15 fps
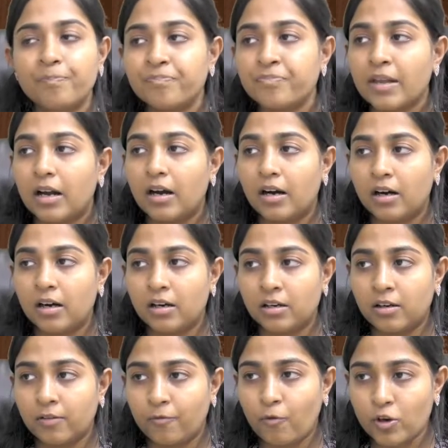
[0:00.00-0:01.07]

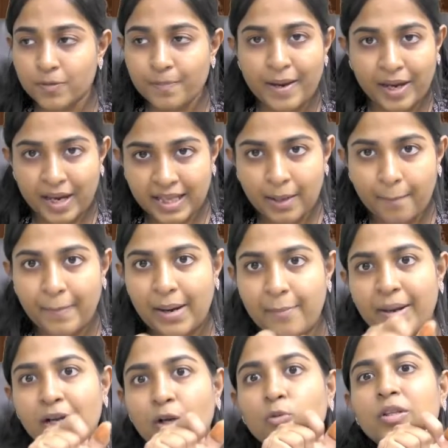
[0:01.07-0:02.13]
was making the payment
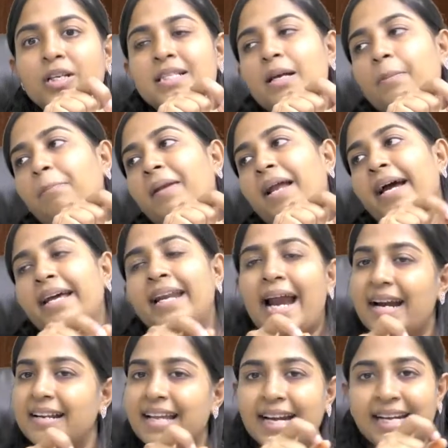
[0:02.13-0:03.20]
to the supplier, at
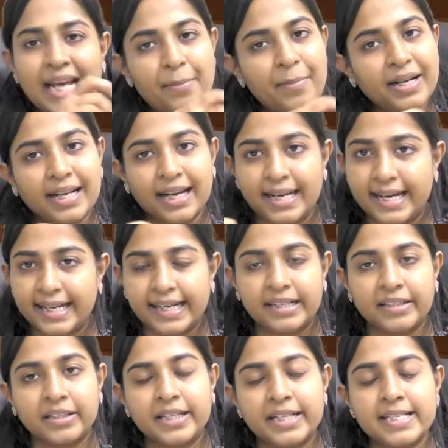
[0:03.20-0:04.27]
that time it collected the
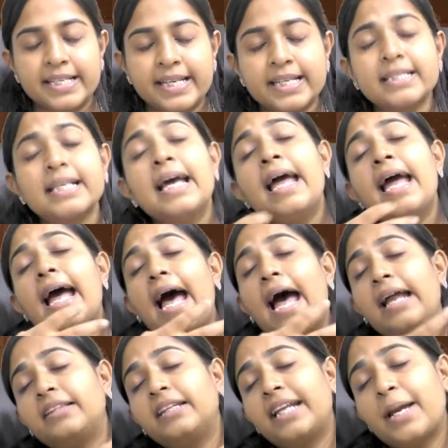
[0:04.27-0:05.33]
TCS. At the
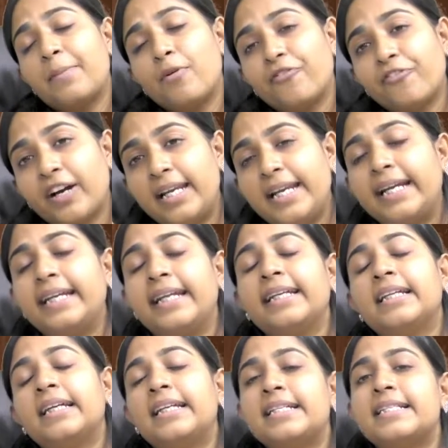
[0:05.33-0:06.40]
time of collecting the
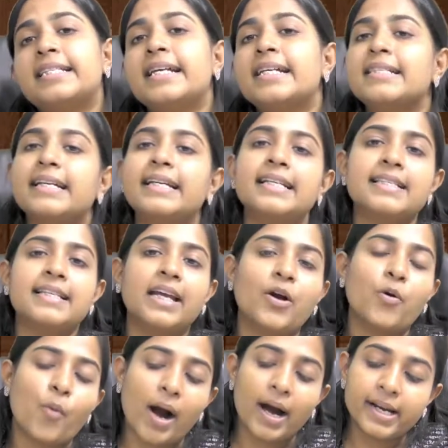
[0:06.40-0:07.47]
TCS, it is
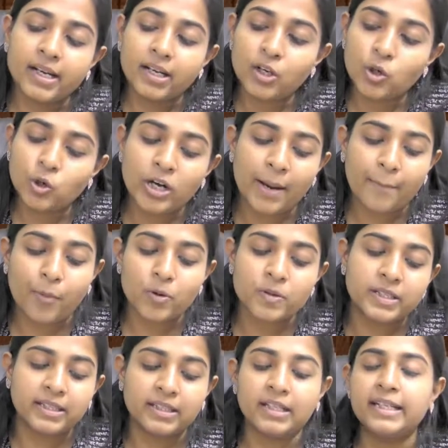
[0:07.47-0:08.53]
required to deposit
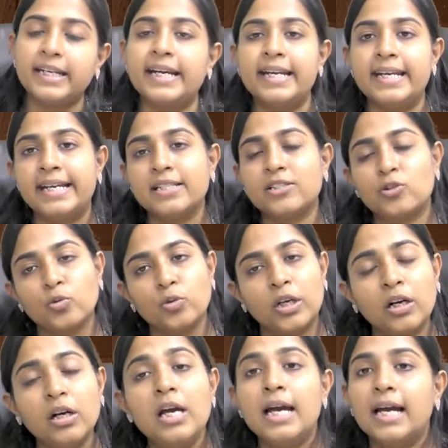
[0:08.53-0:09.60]
the TDS to the
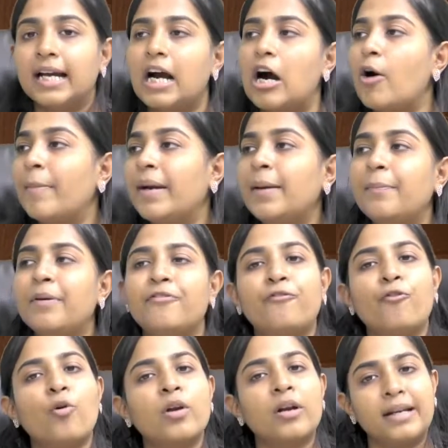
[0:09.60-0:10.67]
government
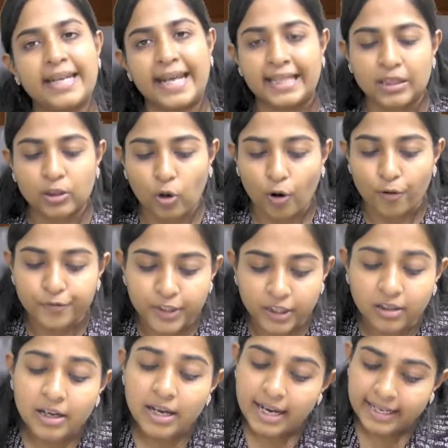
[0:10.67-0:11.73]
before 10th of the
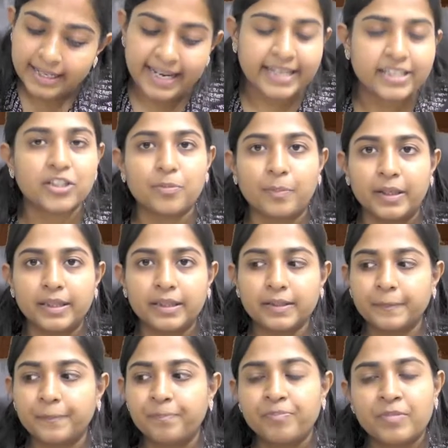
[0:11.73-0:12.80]
next month.
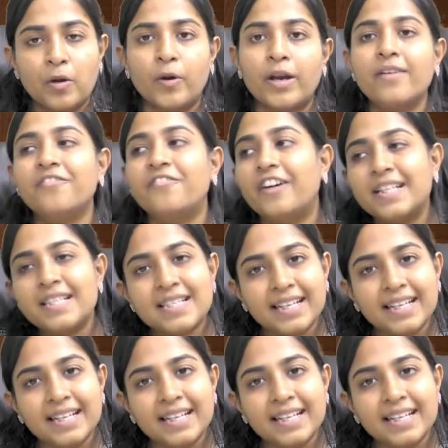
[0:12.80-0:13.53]
Okay, once it